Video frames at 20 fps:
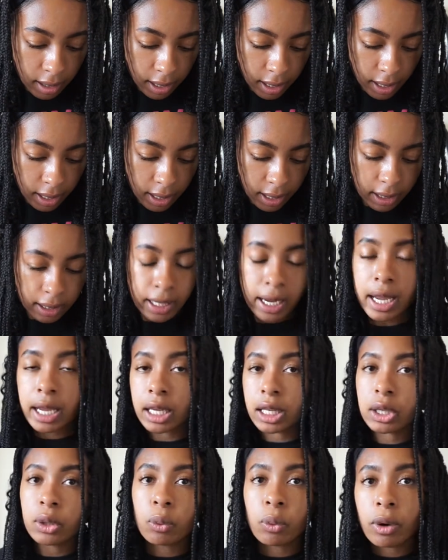and
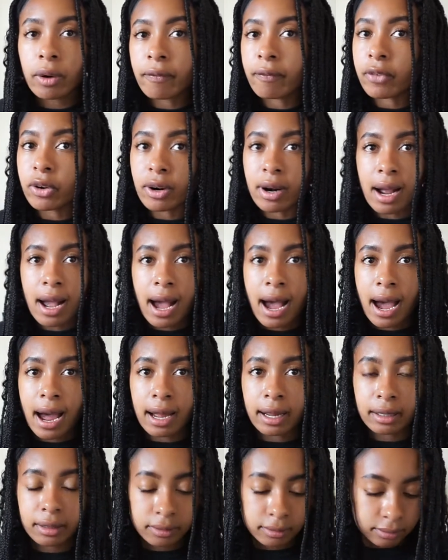81 for a
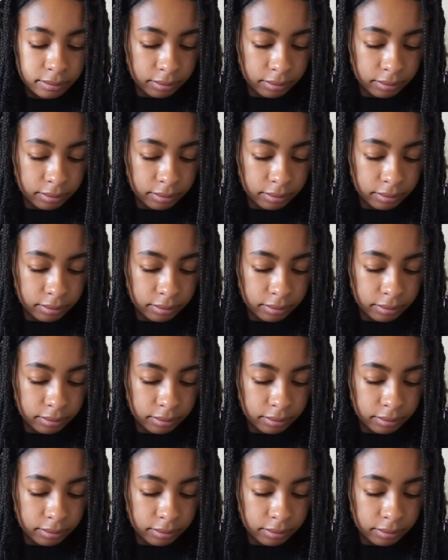high.